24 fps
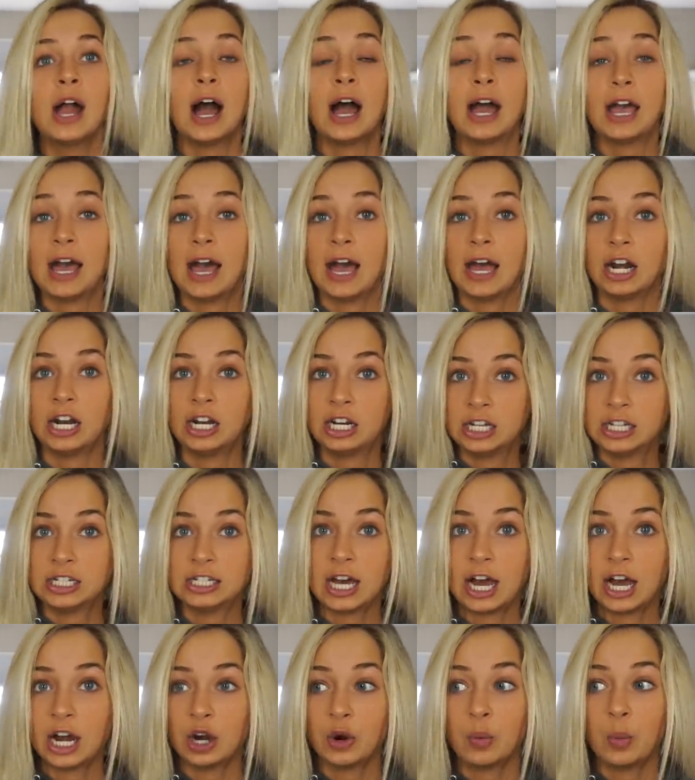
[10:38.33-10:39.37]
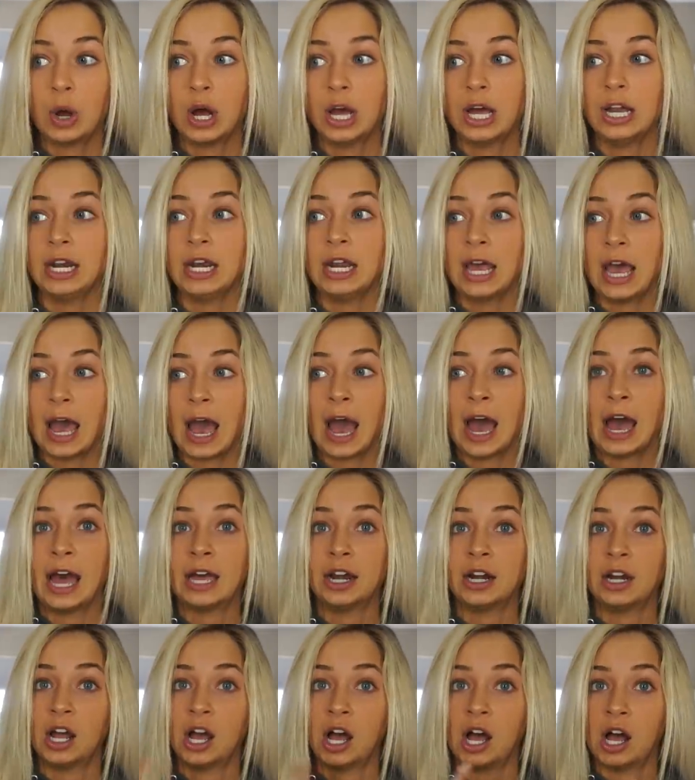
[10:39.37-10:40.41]
I had an entire one
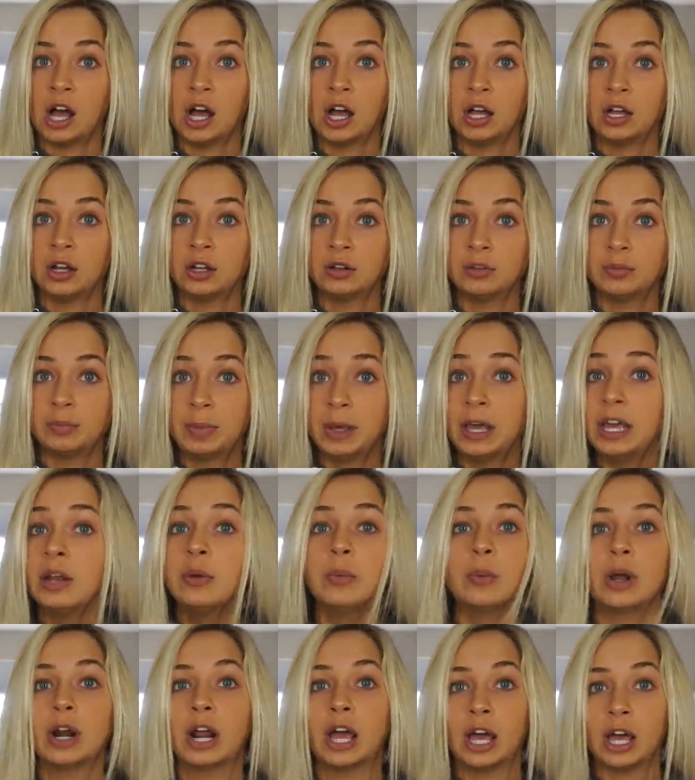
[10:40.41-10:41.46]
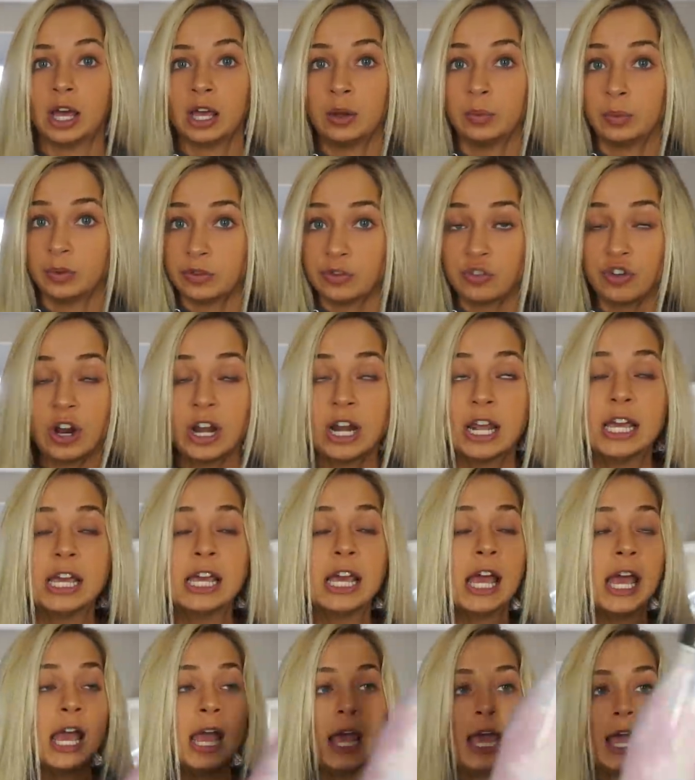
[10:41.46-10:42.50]
at uh, Pitt when I was
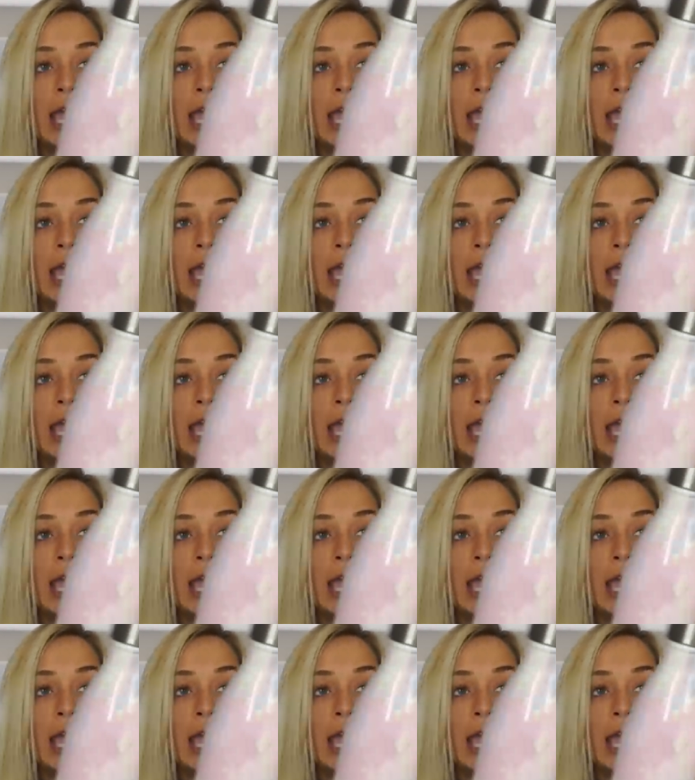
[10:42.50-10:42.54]
training.